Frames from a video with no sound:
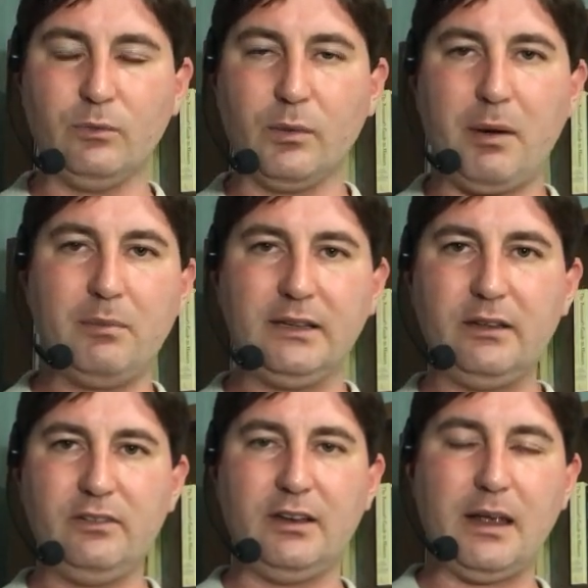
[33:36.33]

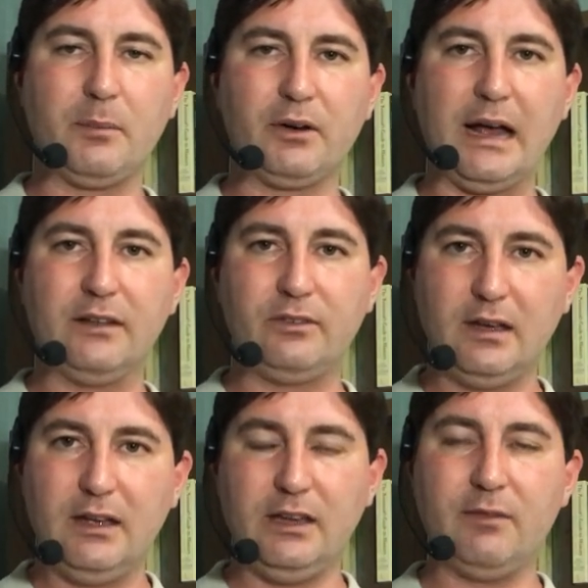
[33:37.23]
Republicans and Democrats,
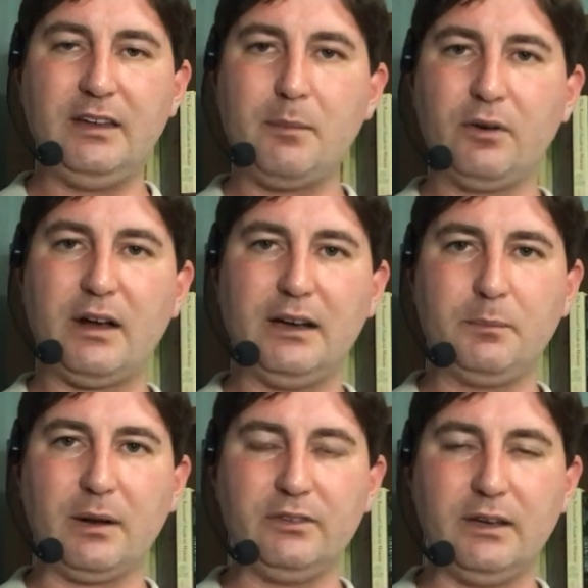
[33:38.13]
you have a
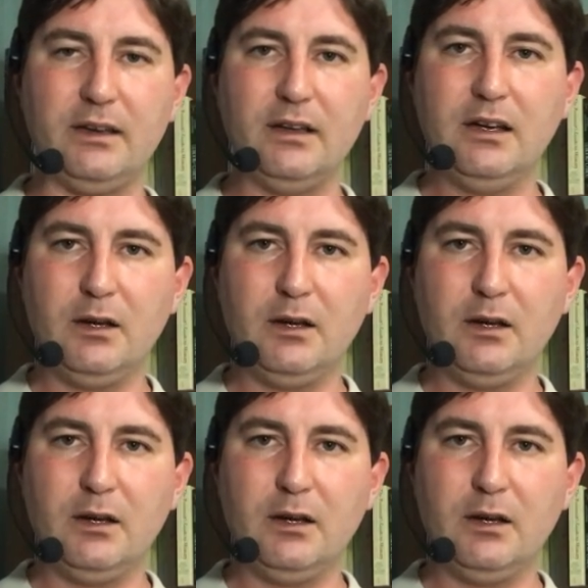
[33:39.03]
Democratic president,